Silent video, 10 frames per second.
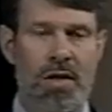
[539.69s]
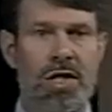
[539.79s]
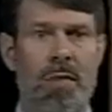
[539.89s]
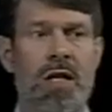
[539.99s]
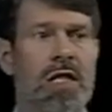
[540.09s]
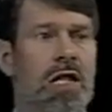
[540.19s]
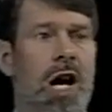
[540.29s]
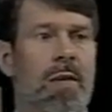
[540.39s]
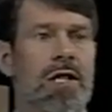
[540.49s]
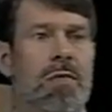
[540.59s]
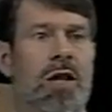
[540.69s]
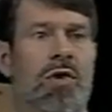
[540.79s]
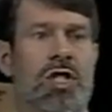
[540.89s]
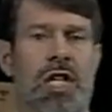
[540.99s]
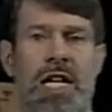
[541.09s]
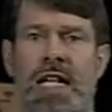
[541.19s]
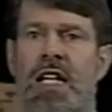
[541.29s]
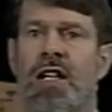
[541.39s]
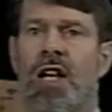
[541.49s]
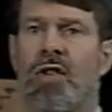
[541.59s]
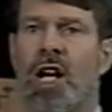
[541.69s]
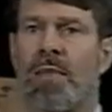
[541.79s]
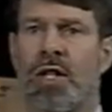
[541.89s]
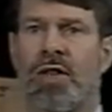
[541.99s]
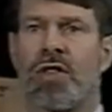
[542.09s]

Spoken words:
Some of these comets may originate in another object